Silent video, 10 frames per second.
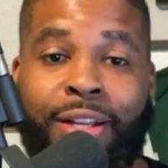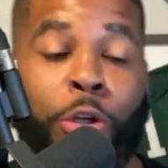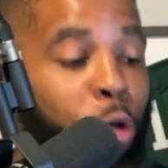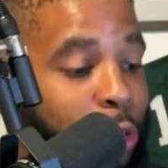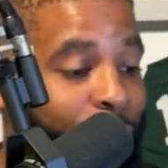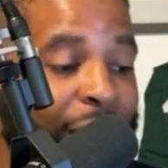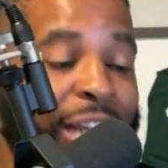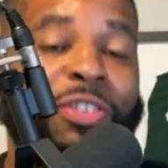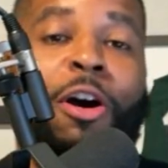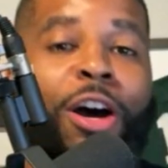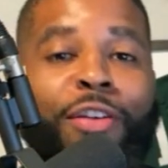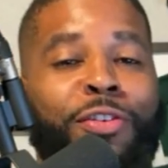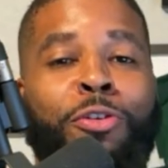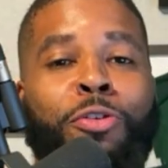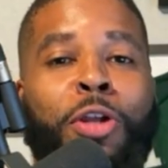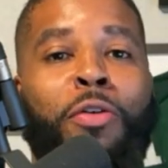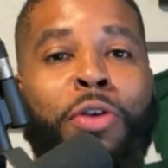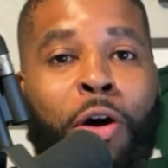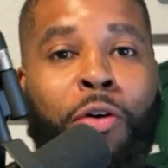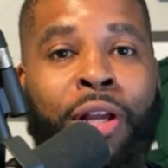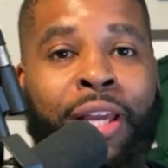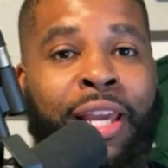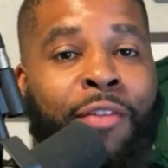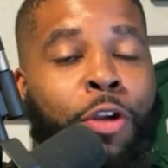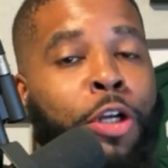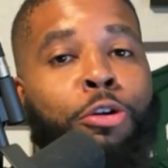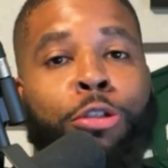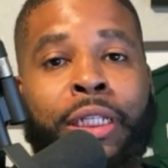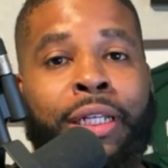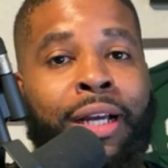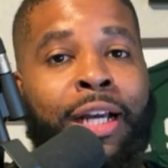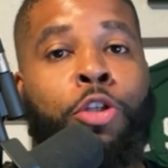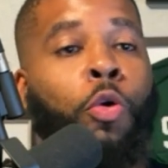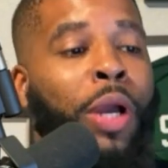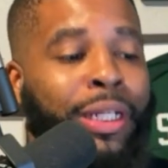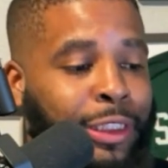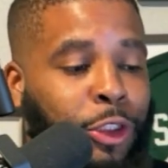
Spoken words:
Newsflash for all of you who don't know, if you're using a U.S.